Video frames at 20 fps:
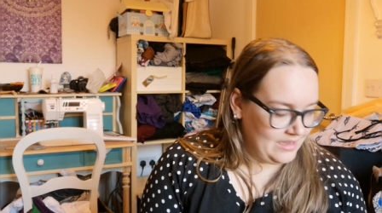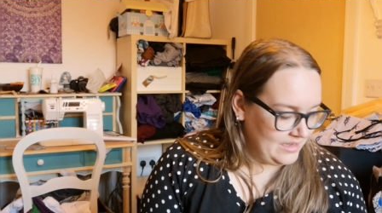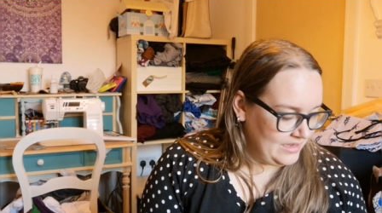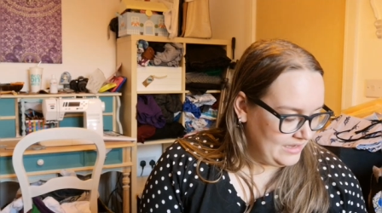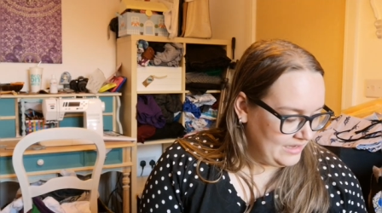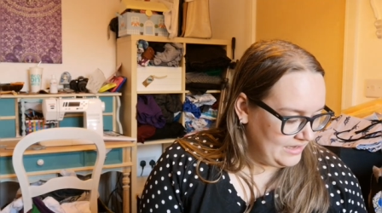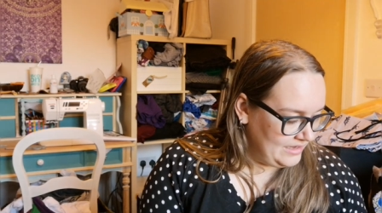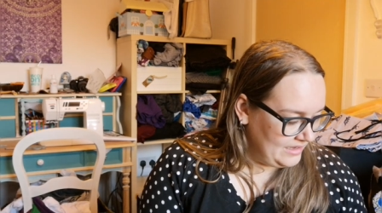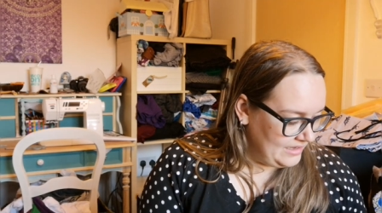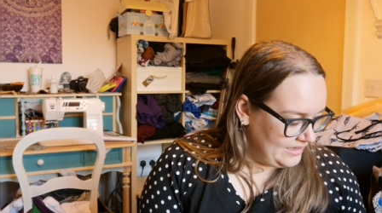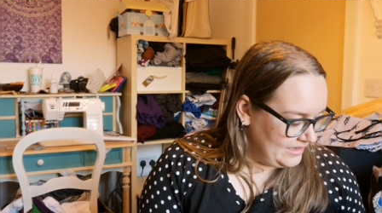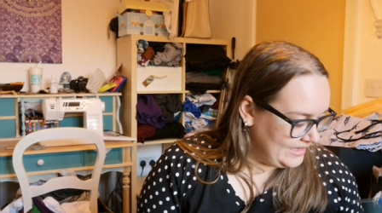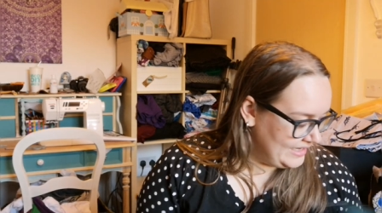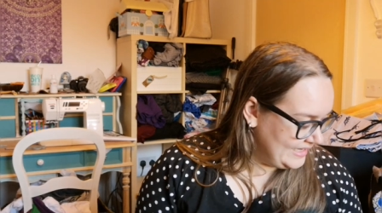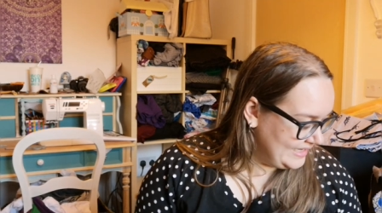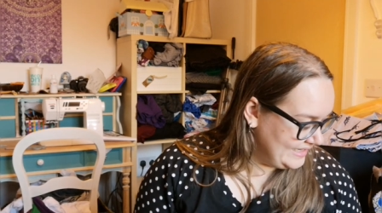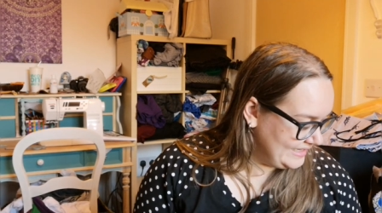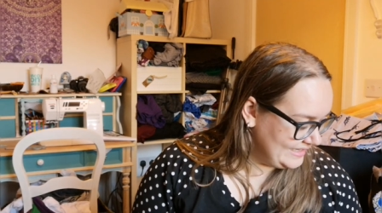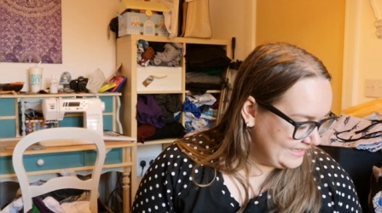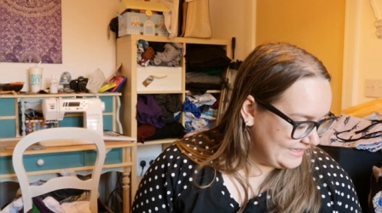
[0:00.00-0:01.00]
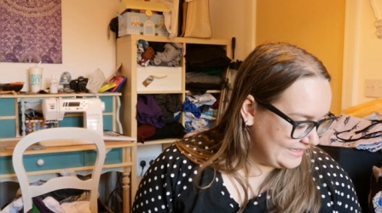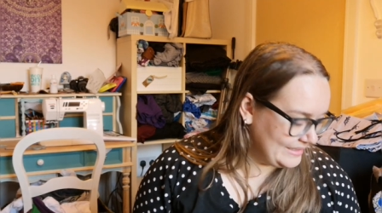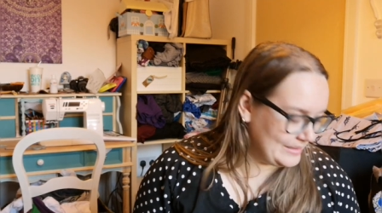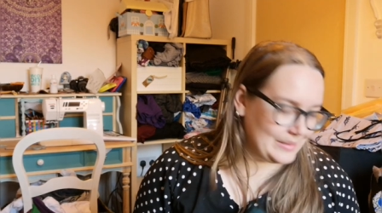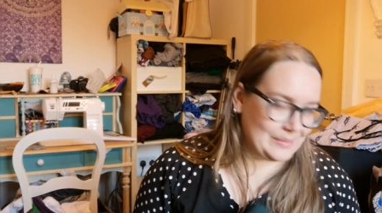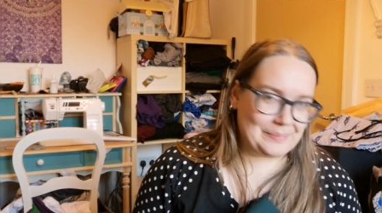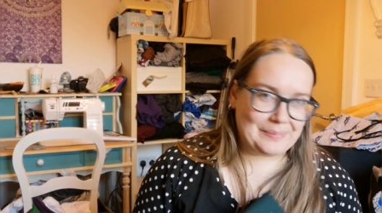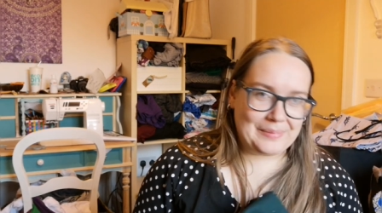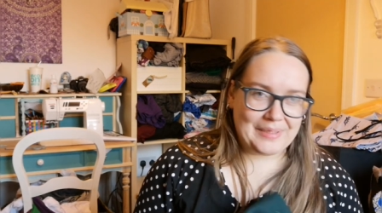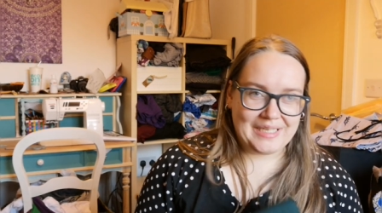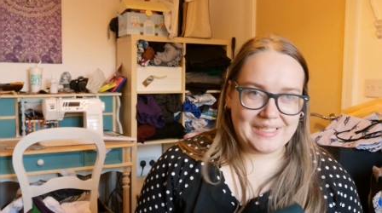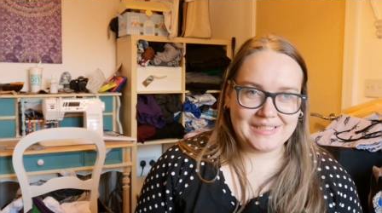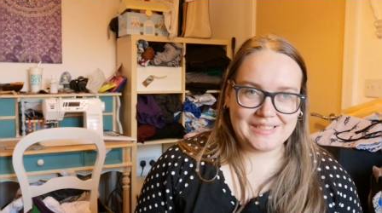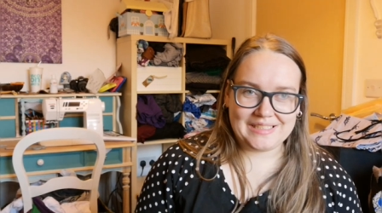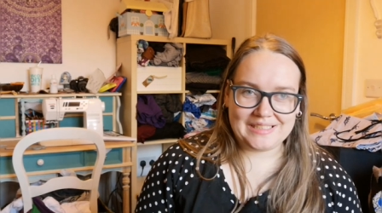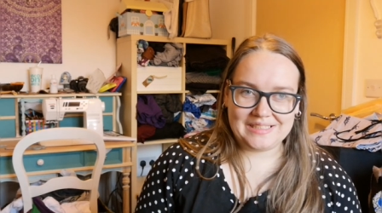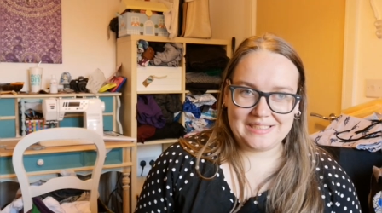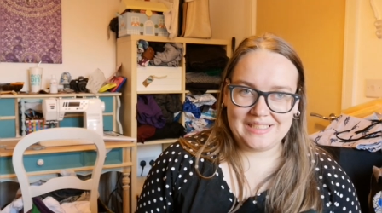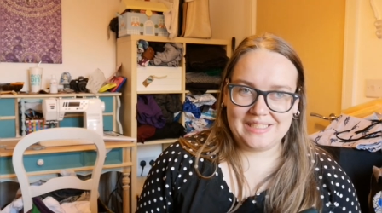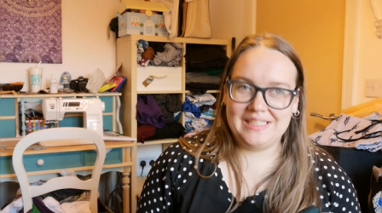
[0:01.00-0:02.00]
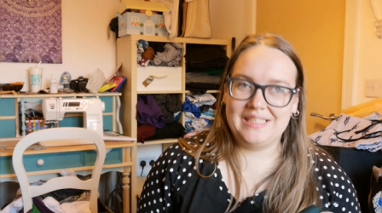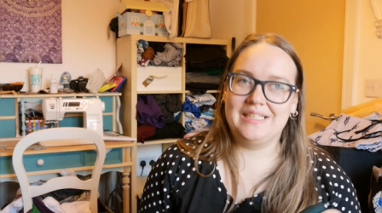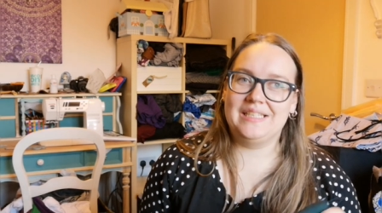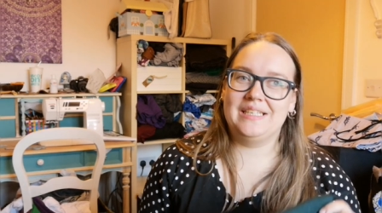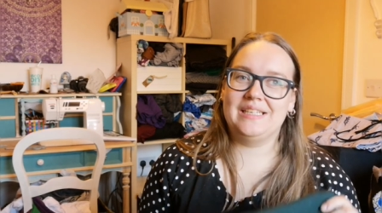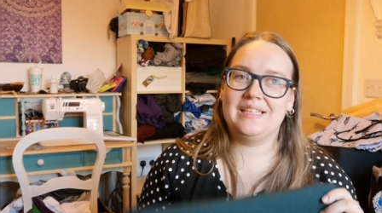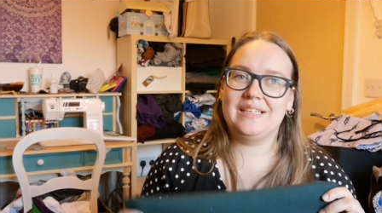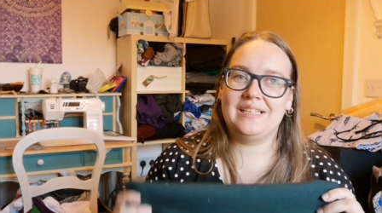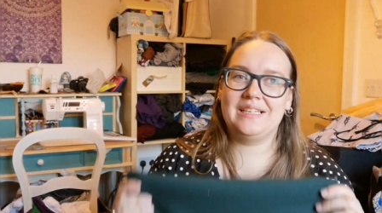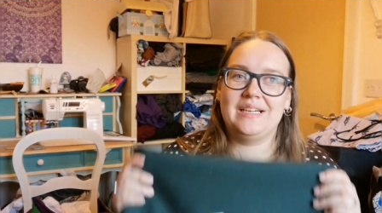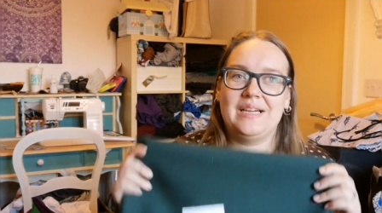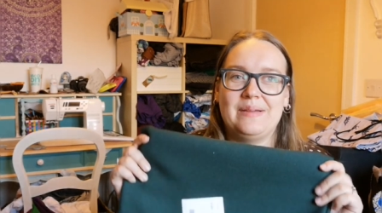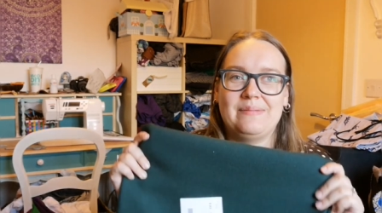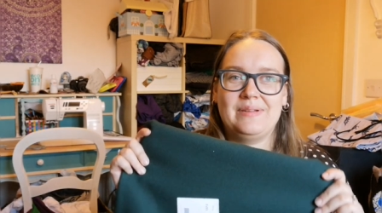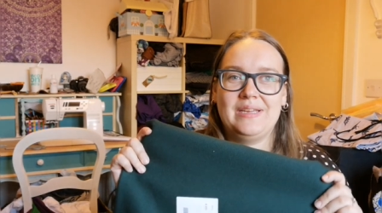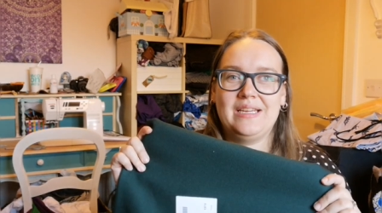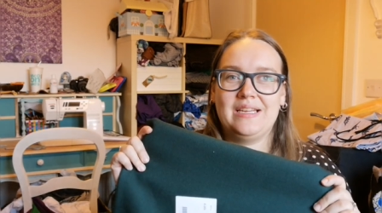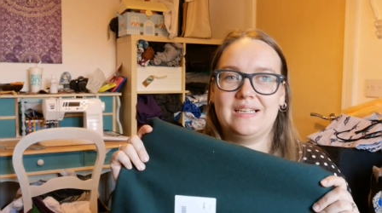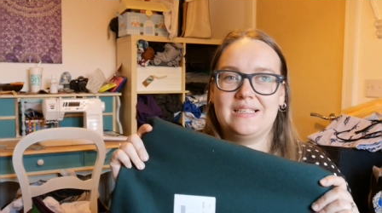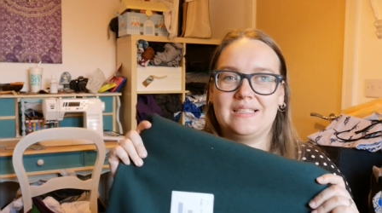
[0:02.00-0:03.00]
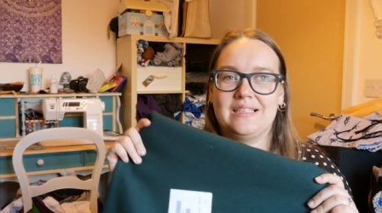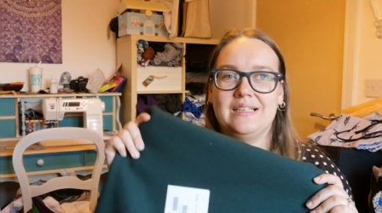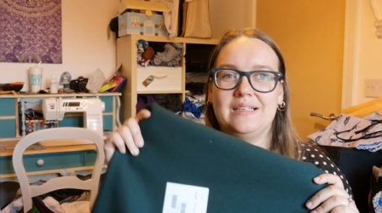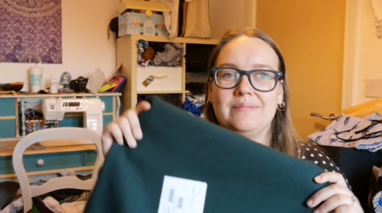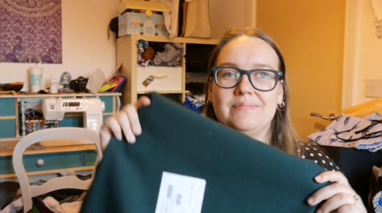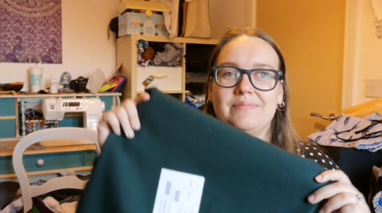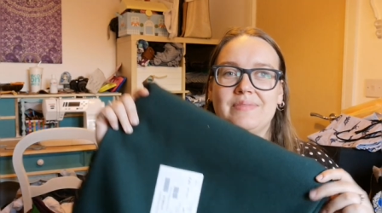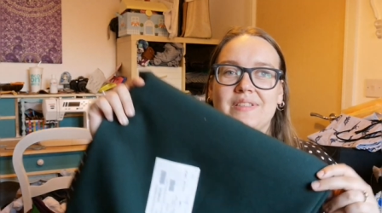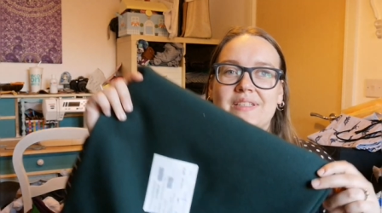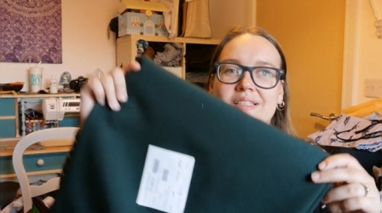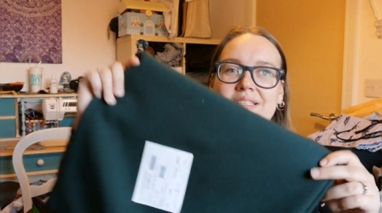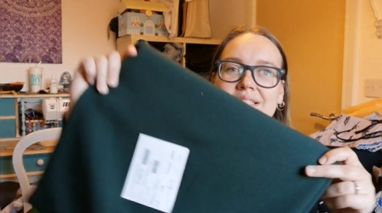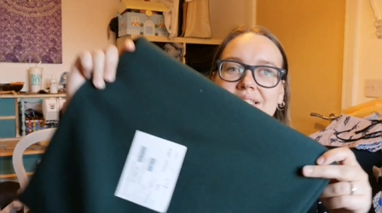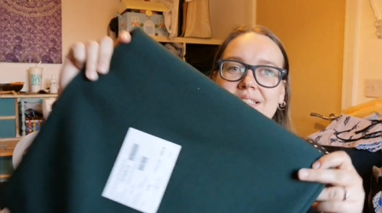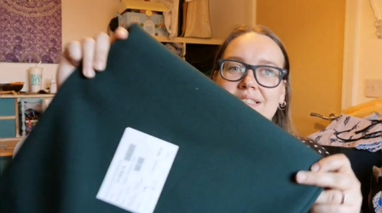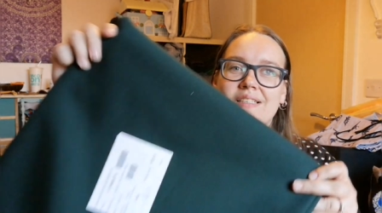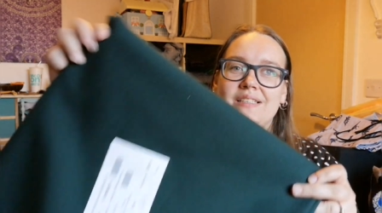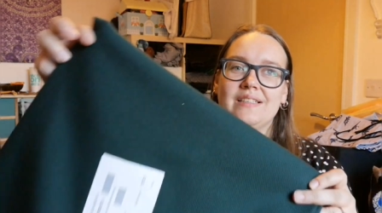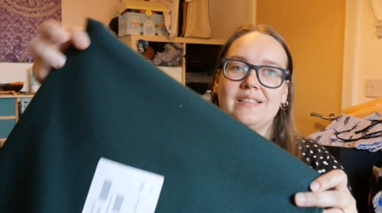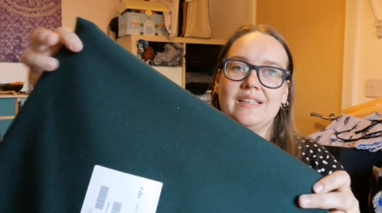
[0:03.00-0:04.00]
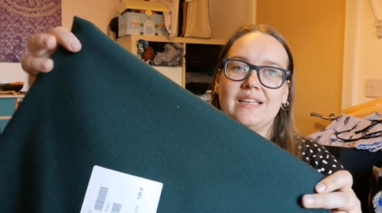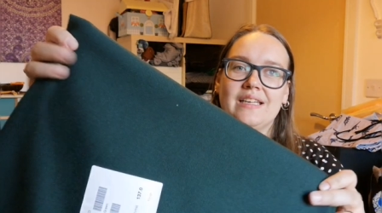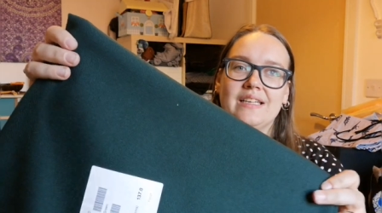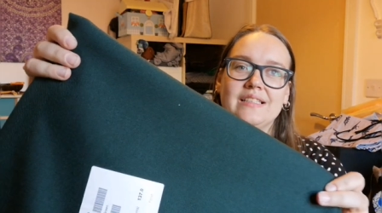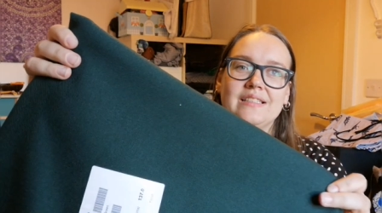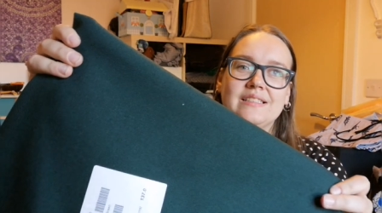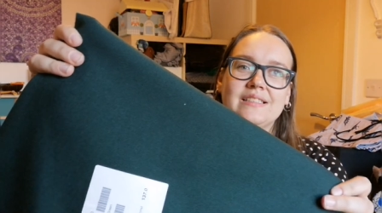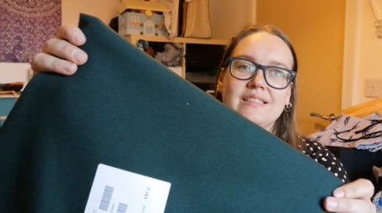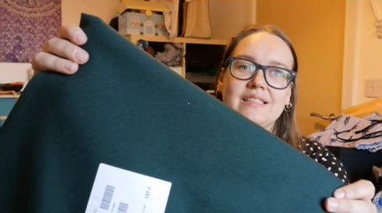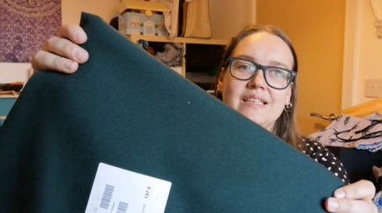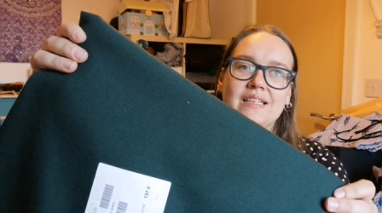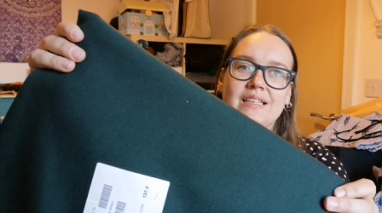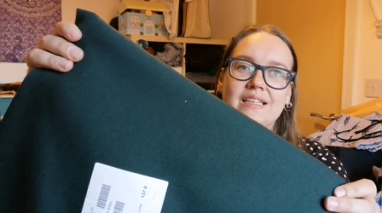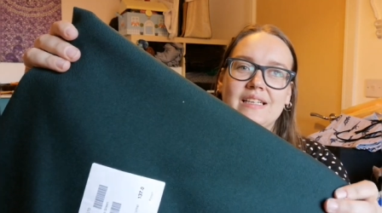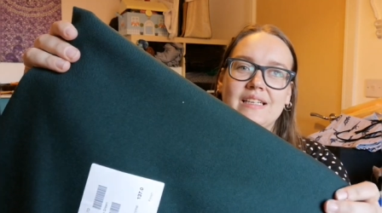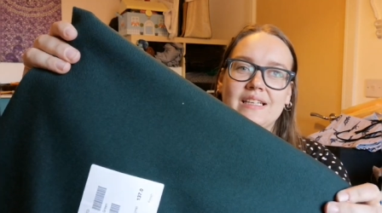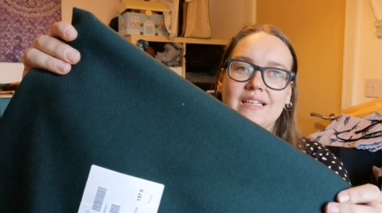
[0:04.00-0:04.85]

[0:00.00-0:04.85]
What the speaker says: But I picked up this,